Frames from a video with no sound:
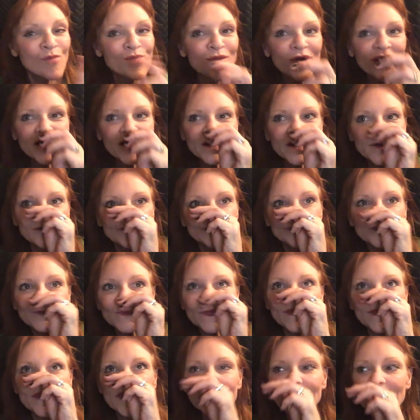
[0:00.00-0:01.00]
But
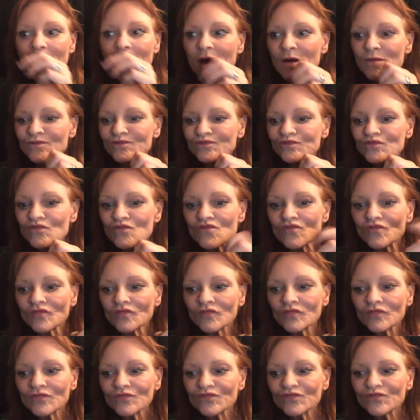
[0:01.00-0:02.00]
the
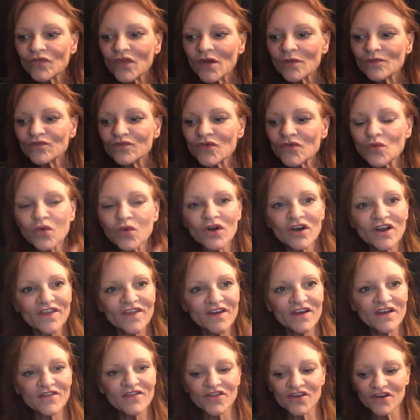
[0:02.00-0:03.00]
one of
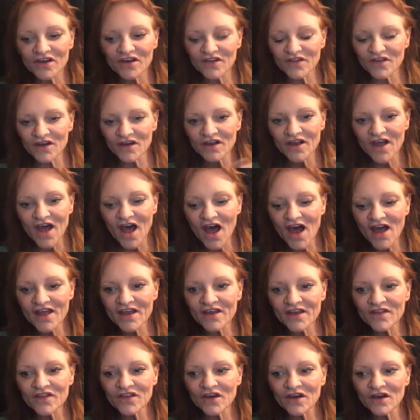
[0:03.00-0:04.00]
the a guy
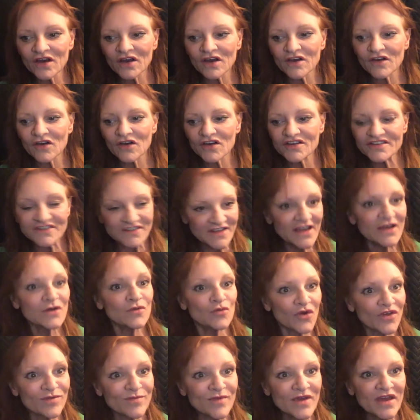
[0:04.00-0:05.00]
in the scene
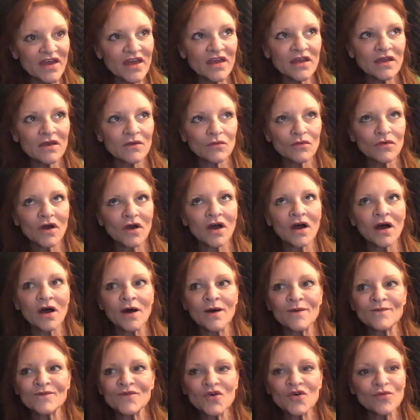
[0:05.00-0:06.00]
with me,
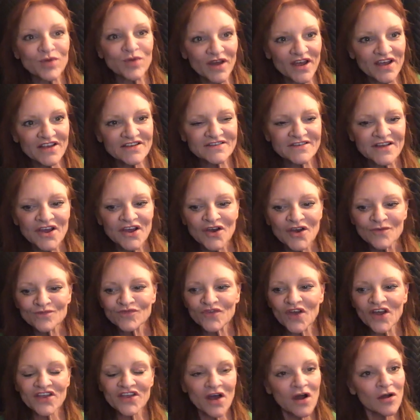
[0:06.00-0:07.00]
who plays
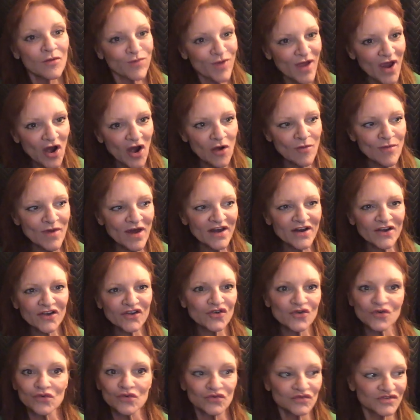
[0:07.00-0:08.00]
a young paramedic
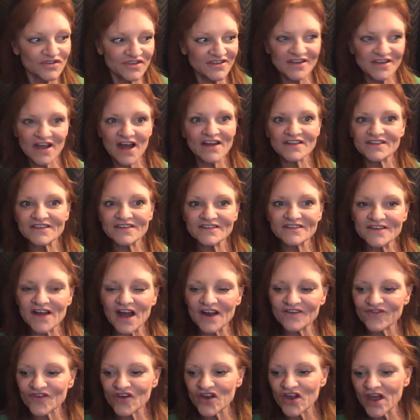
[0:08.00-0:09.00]
who decides it's
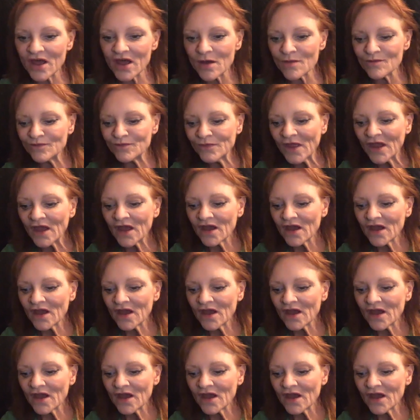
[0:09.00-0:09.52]
not for him.